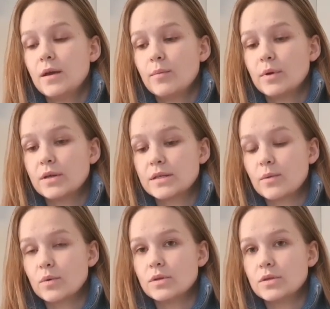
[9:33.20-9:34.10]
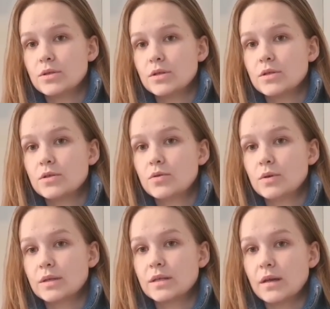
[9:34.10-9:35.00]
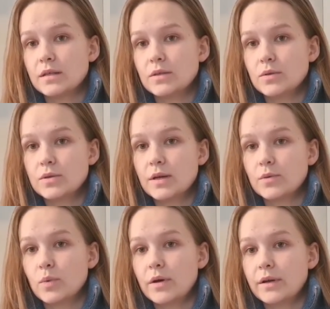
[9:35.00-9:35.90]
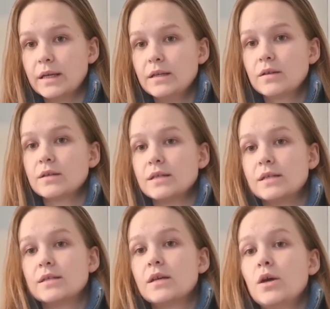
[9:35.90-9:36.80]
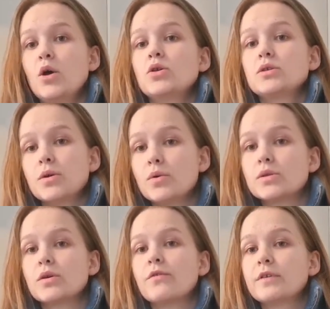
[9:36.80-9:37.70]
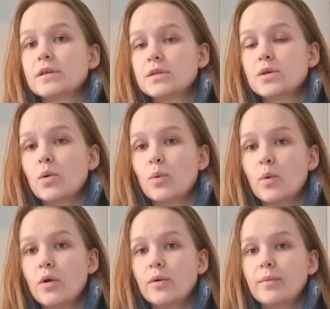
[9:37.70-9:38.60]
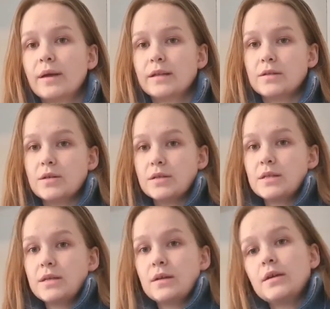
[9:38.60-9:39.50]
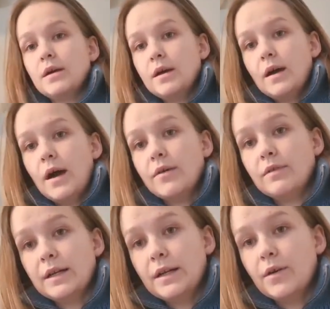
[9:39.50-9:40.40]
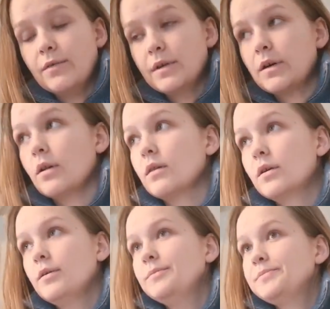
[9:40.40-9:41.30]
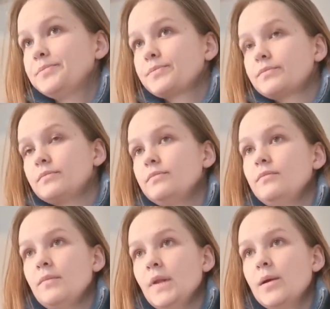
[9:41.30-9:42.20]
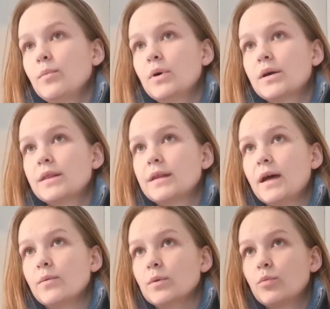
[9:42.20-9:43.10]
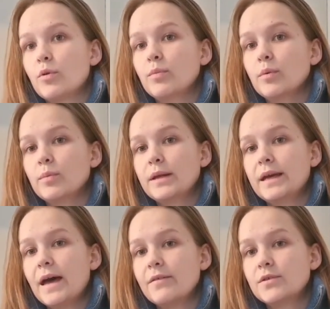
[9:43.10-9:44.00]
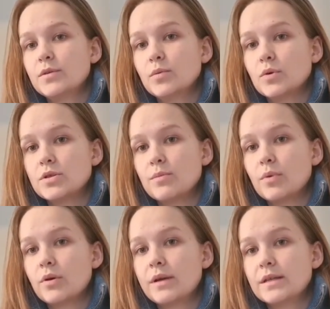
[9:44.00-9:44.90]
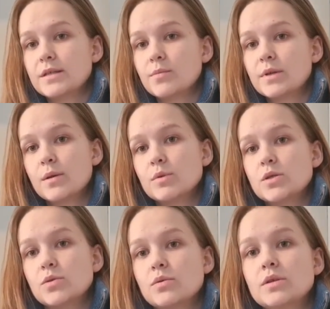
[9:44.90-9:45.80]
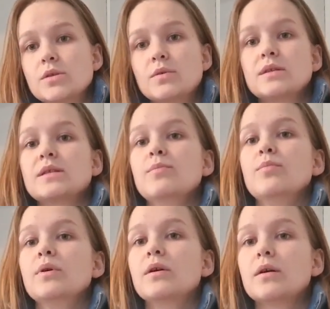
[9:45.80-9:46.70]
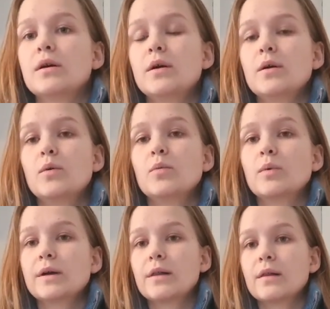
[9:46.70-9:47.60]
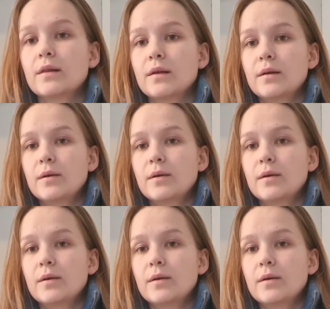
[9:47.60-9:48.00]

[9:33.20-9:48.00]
because I was just too excited to start wearing it, because it's so soft and so warm, and just I really love the color. But I will probably have to wash and block it sometime soon, so the zipper will